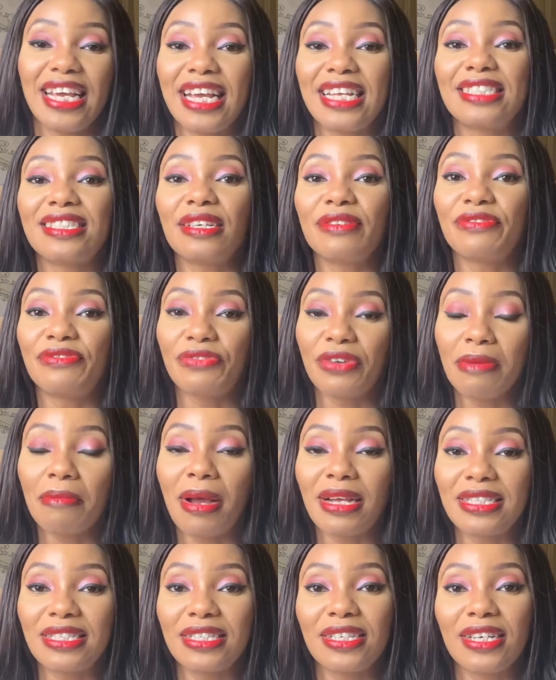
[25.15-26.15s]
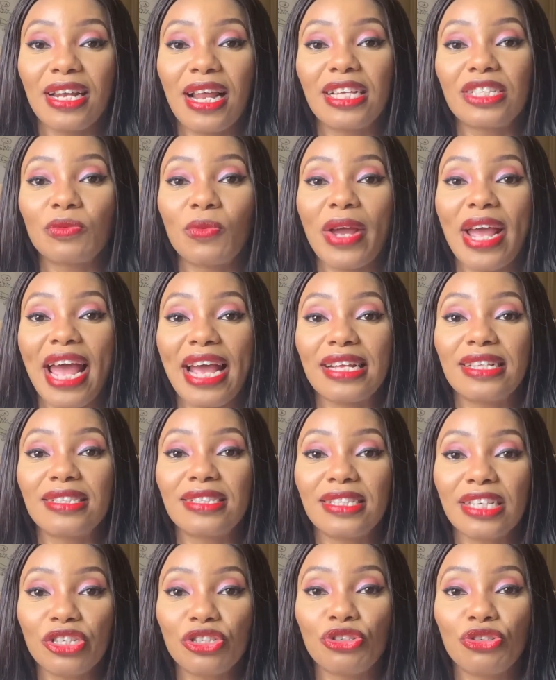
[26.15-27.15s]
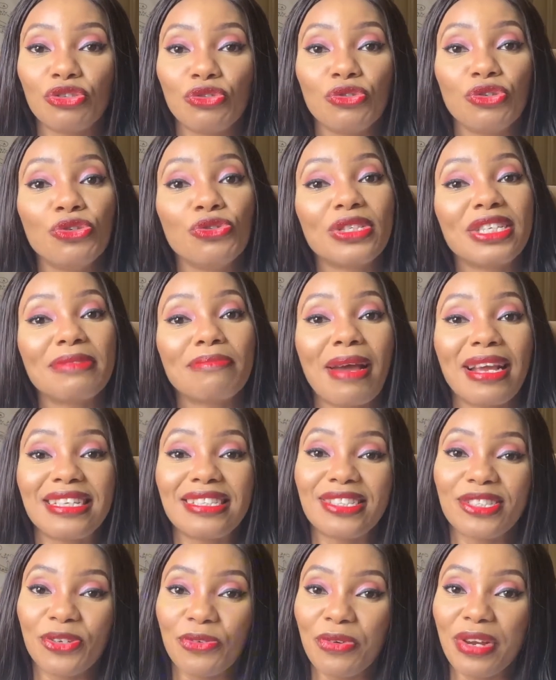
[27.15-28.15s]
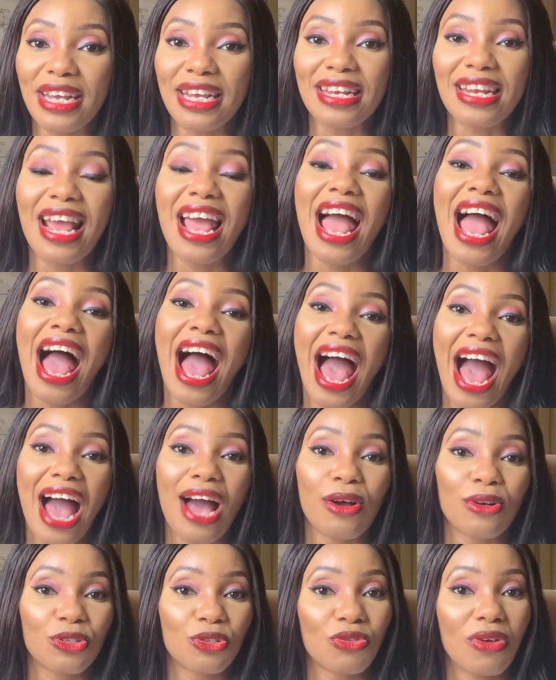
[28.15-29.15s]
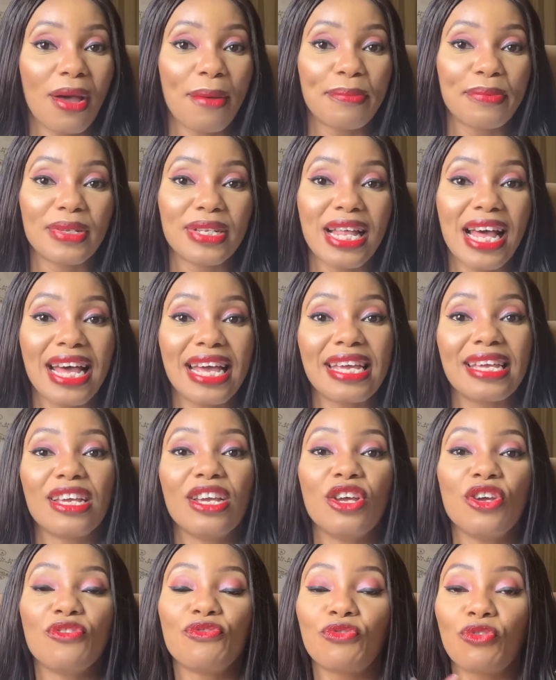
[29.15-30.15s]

it's a free masterclass where I teach you using my screen how to apply